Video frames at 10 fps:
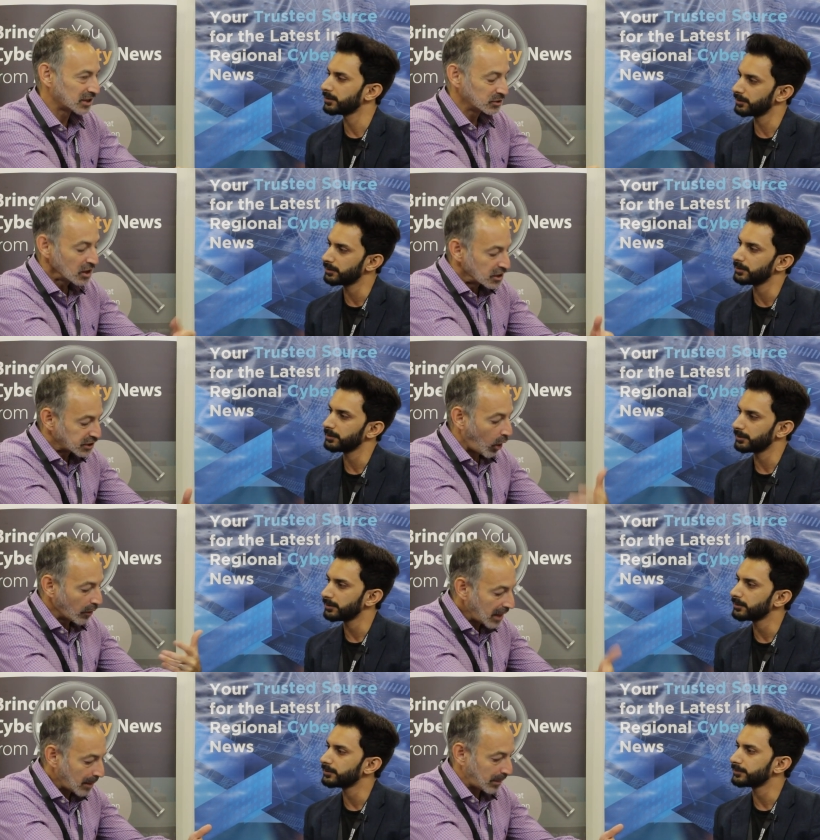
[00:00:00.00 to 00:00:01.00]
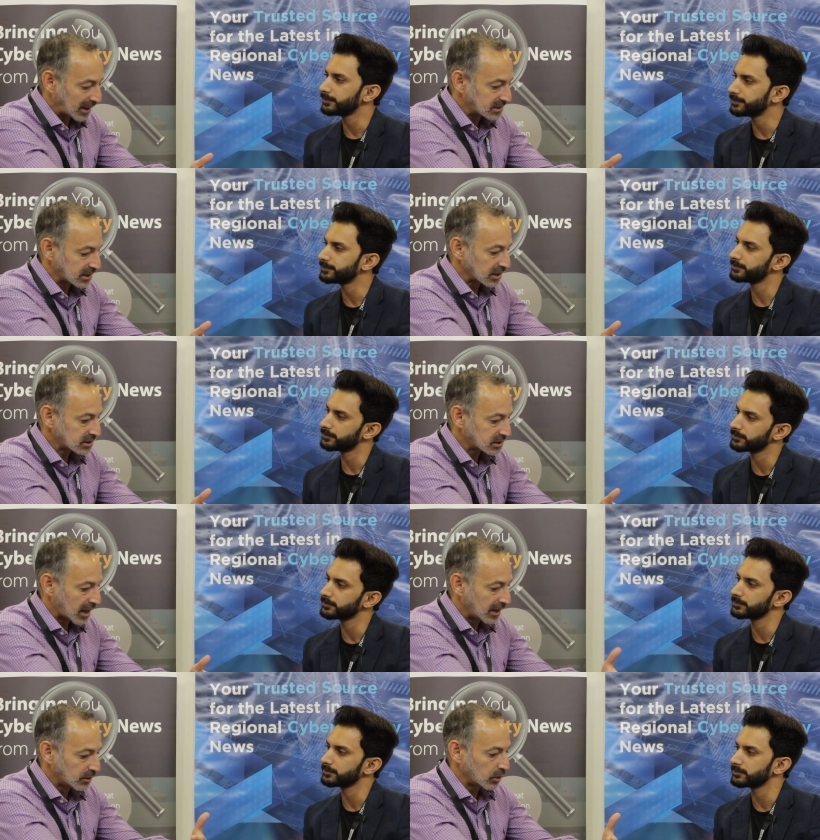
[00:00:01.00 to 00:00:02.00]
Speaker 1: So so on that basis,
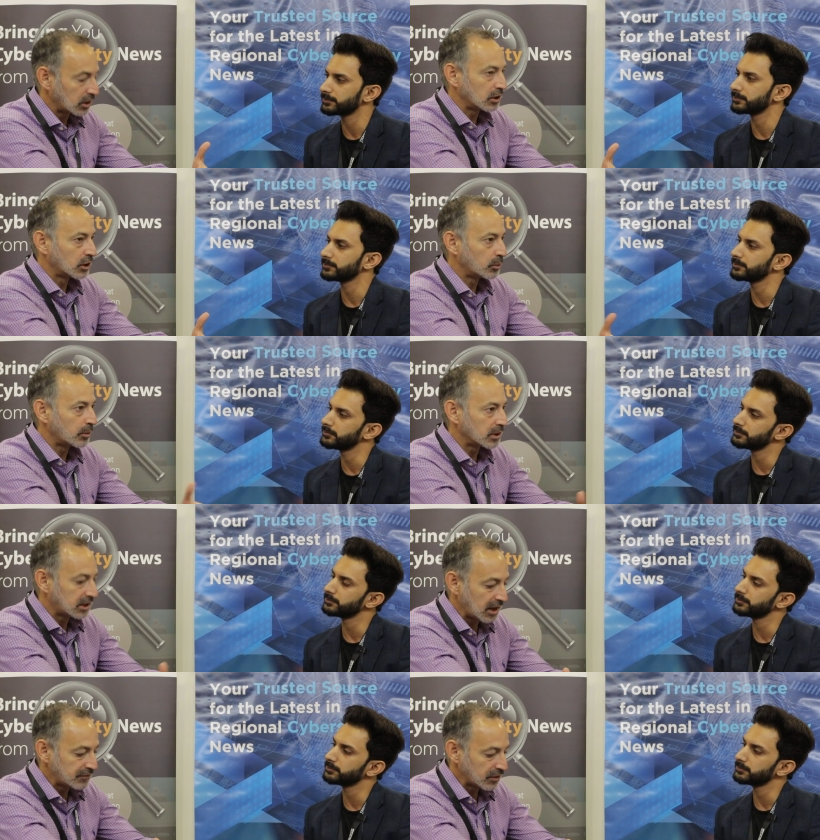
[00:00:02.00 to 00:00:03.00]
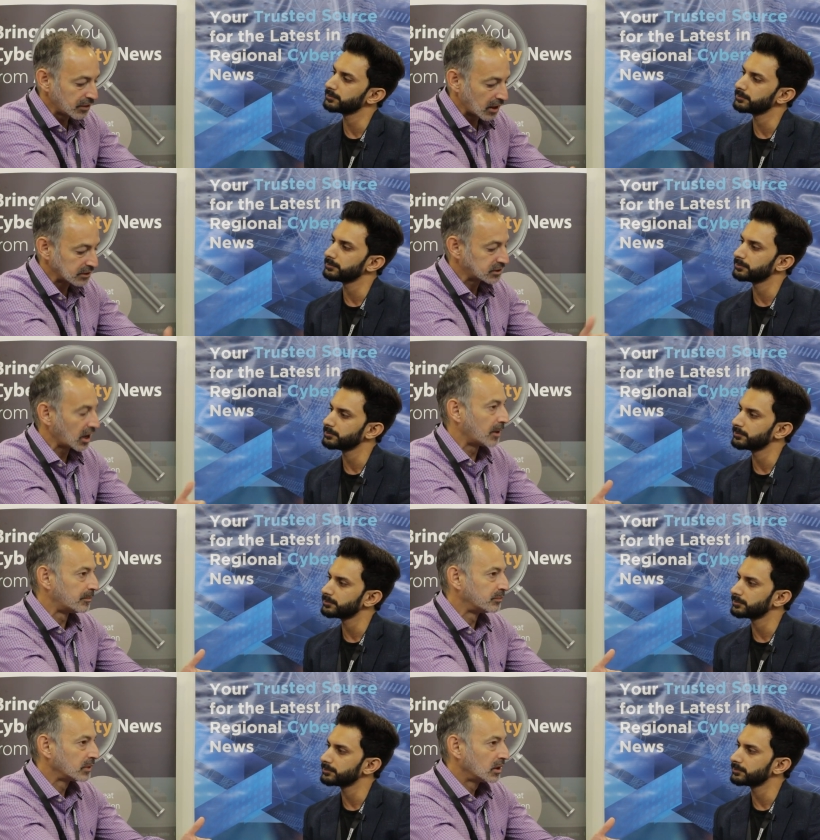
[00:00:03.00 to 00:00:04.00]
then you know, given that.
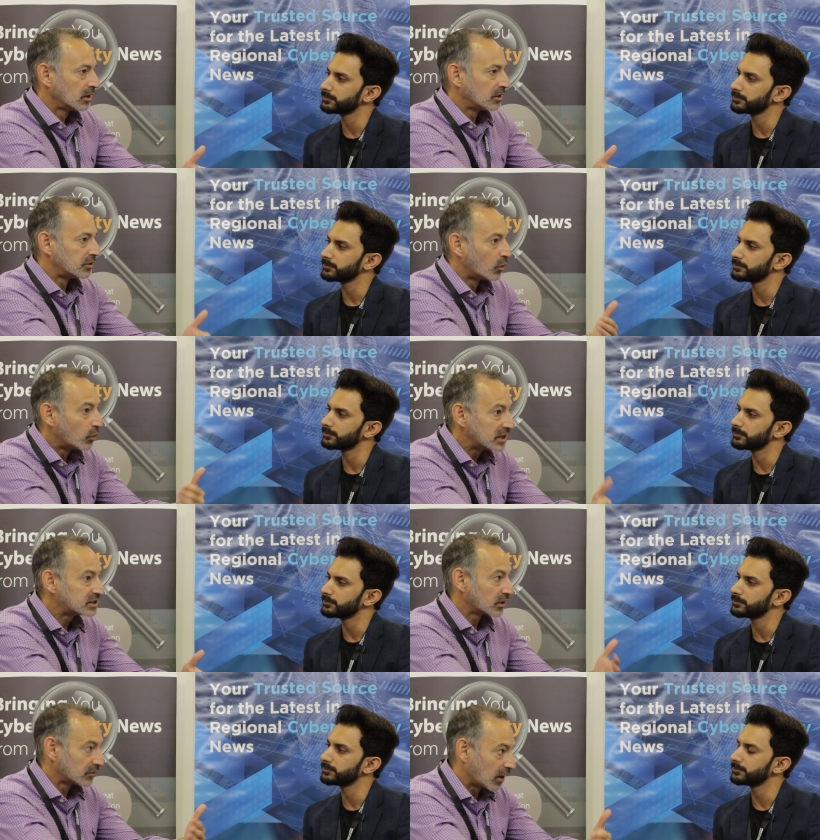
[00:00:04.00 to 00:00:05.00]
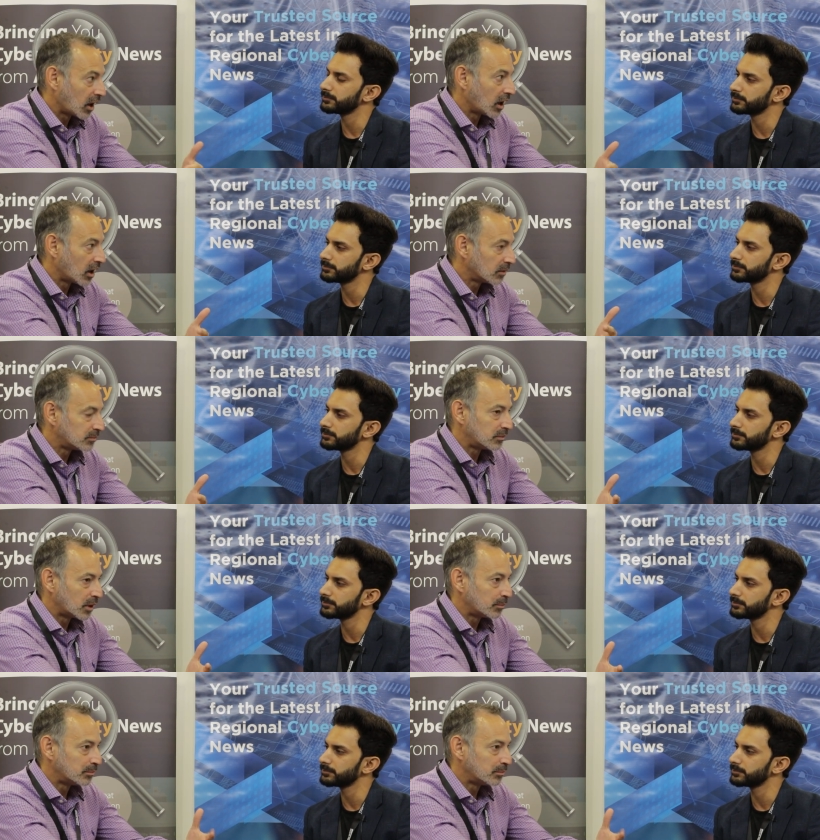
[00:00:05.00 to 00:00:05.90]
Um, the risk of uh, you know,